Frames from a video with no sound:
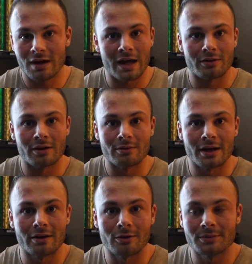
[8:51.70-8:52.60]
don't know what
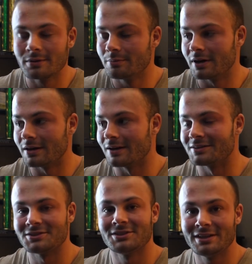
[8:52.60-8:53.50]
I hoped, but
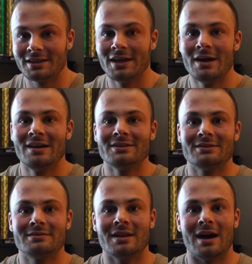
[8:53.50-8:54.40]
she
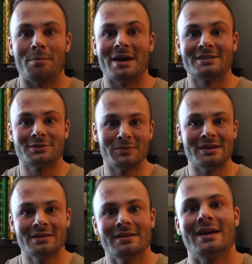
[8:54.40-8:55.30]
messaged
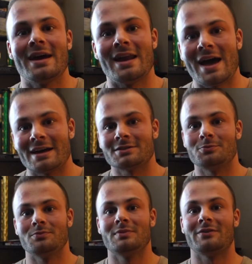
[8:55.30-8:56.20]
me and asked
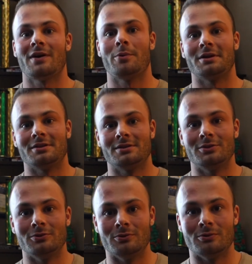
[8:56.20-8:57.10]
if I wanted
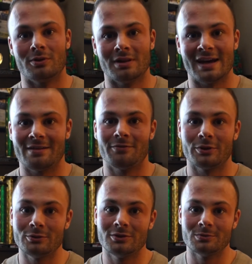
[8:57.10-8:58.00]
to collab for
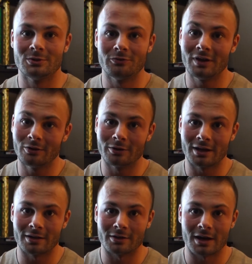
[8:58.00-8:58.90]
YouTube and do a video
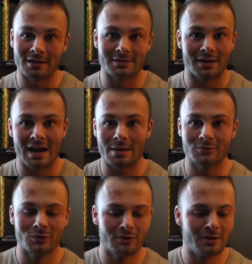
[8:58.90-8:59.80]
together. I said
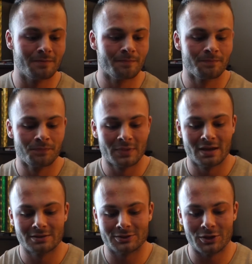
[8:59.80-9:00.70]
absolutely.
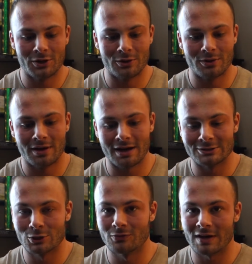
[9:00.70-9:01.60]
So I
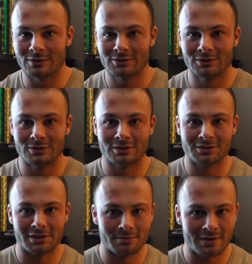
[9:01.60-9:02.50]
drove out to her
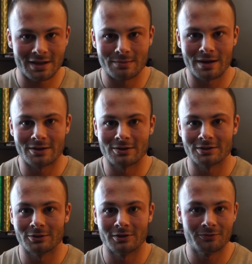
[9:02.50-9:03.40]
gym and met her to
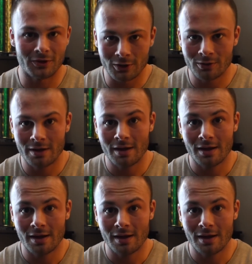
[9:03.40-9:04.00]
do this video,